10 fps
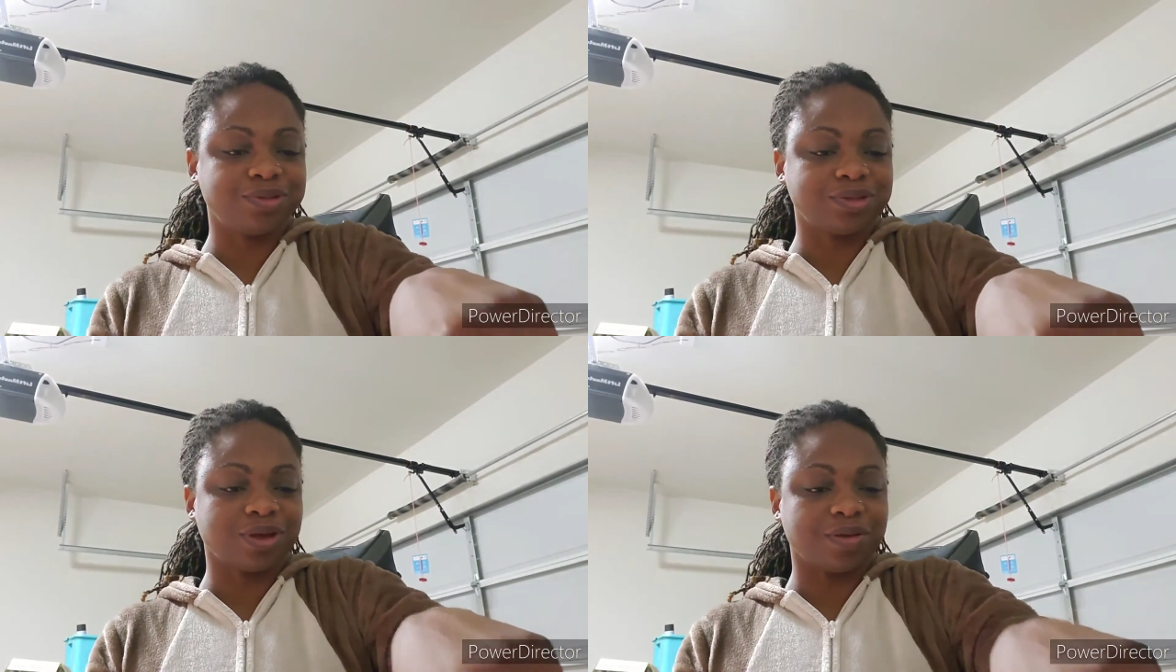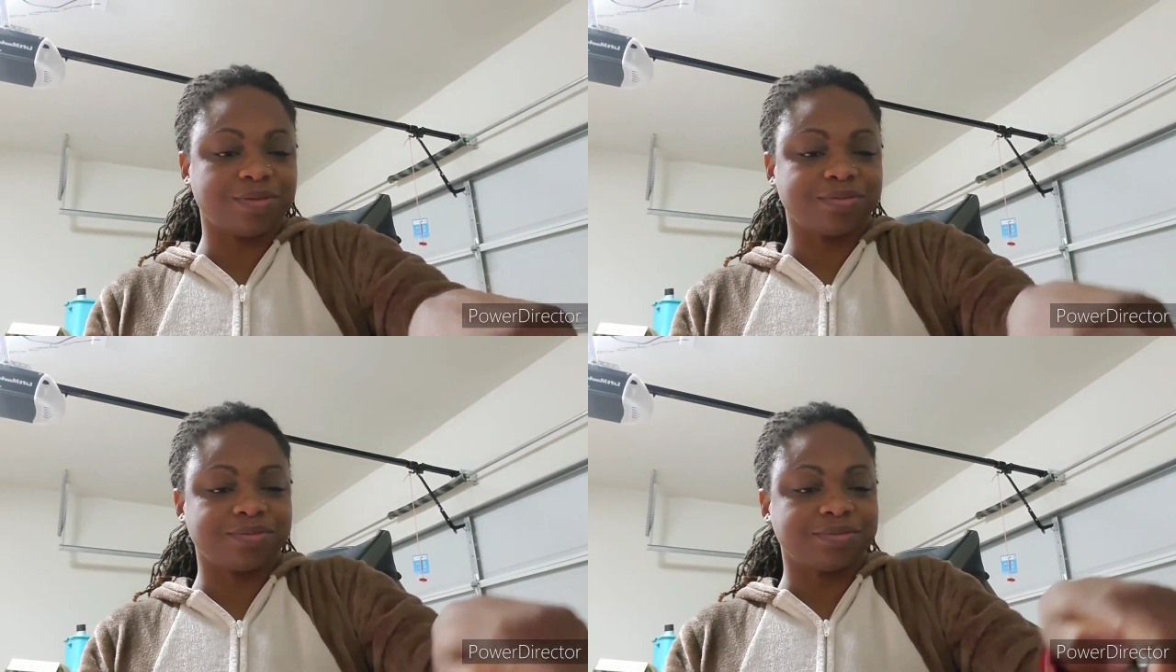
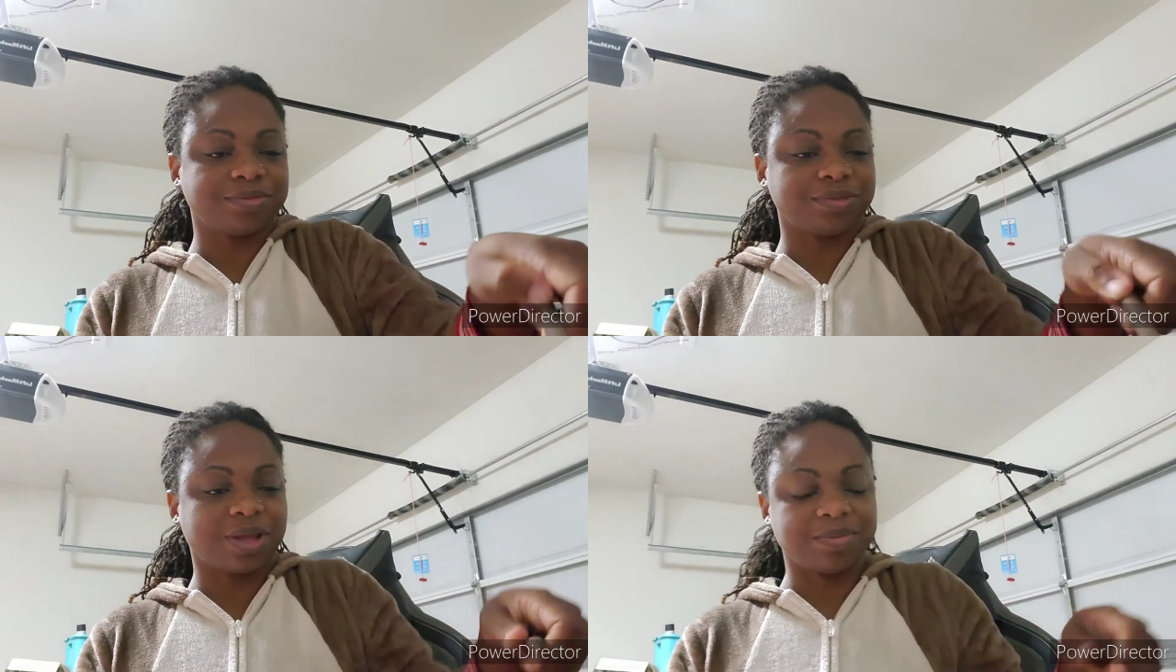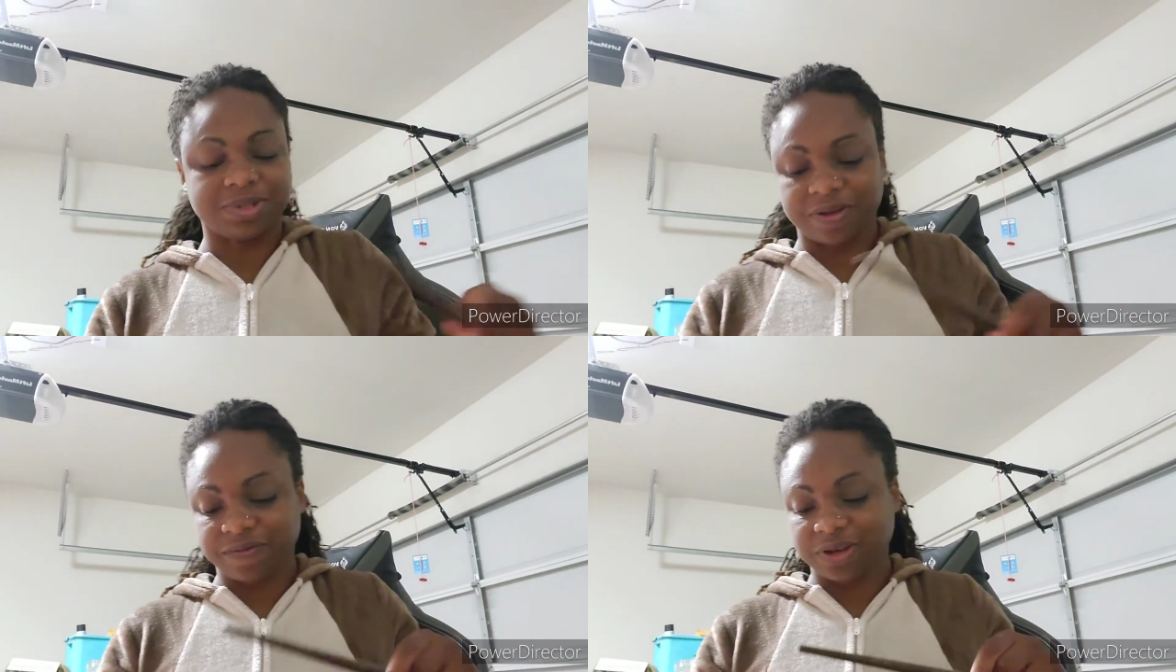So I'm
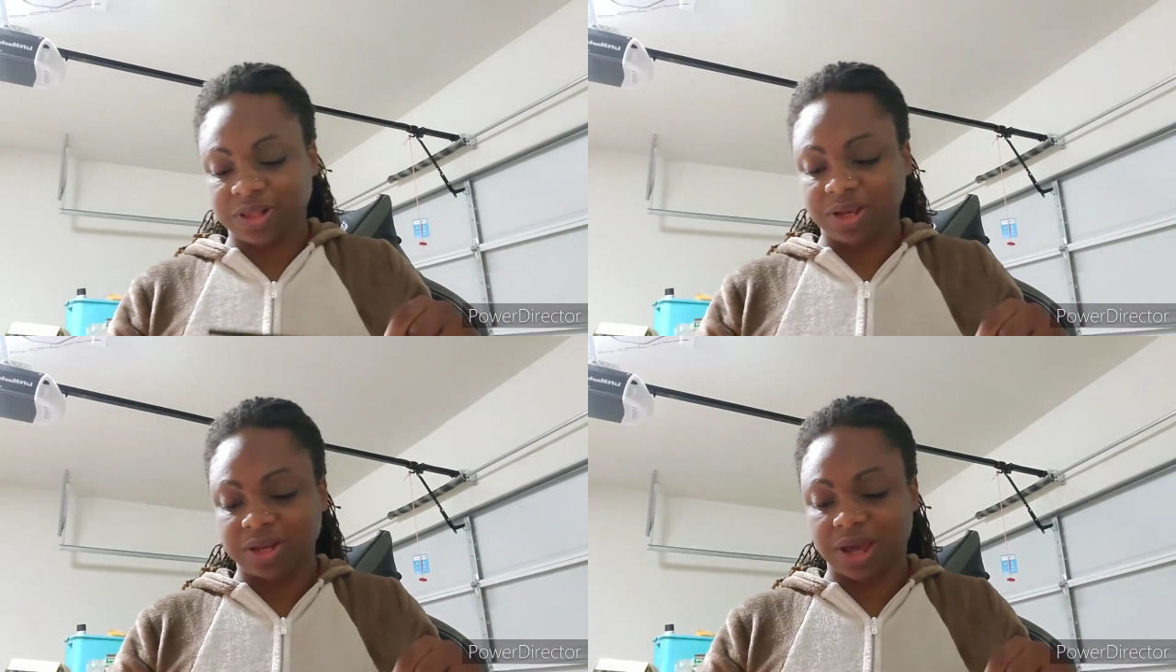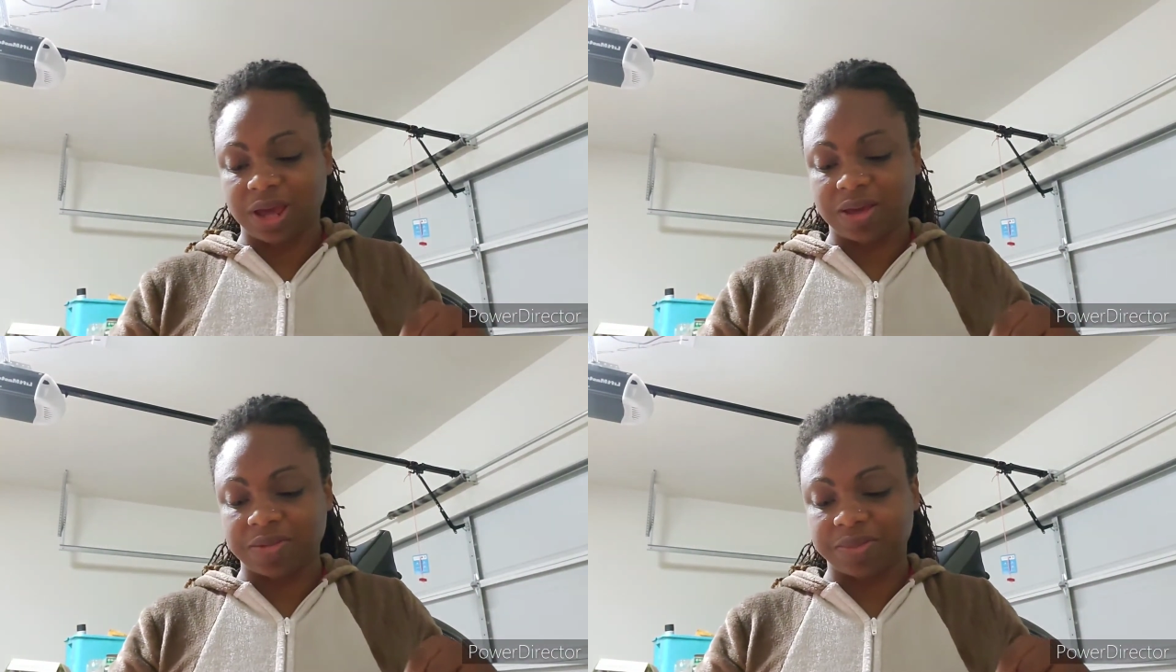definitely
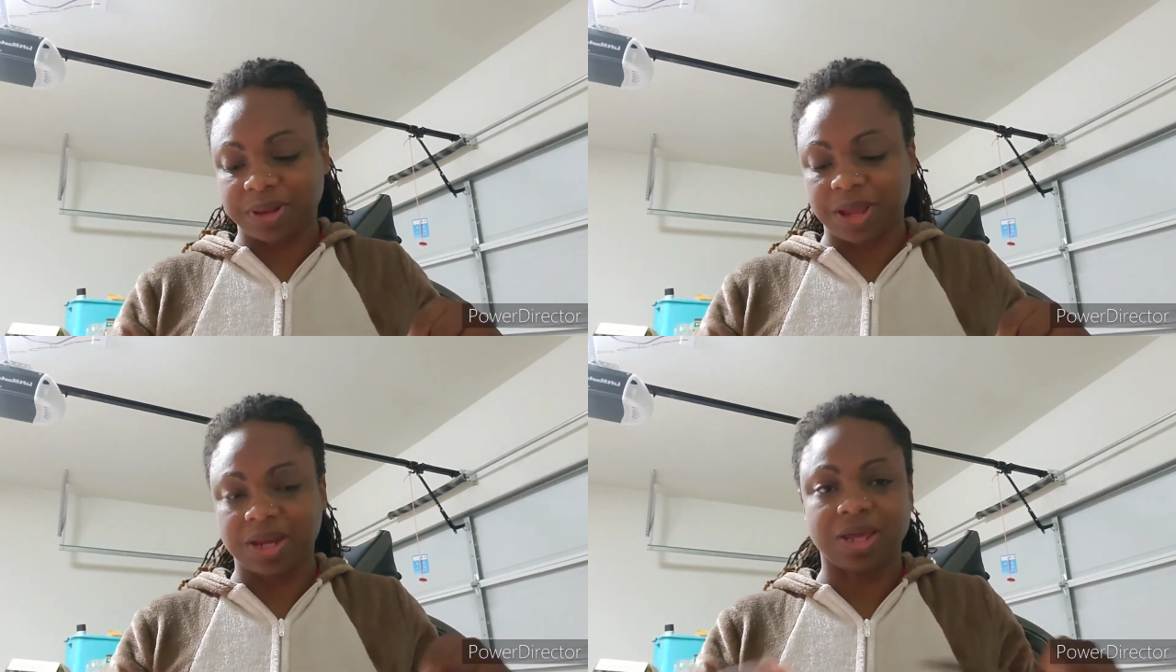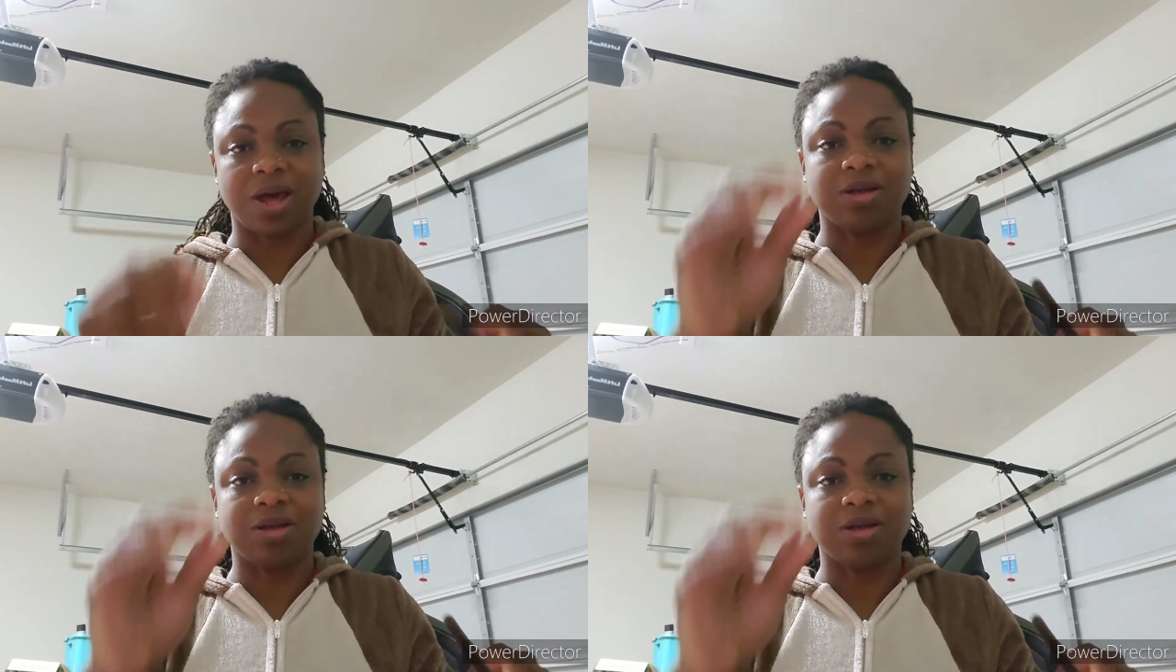not complaining.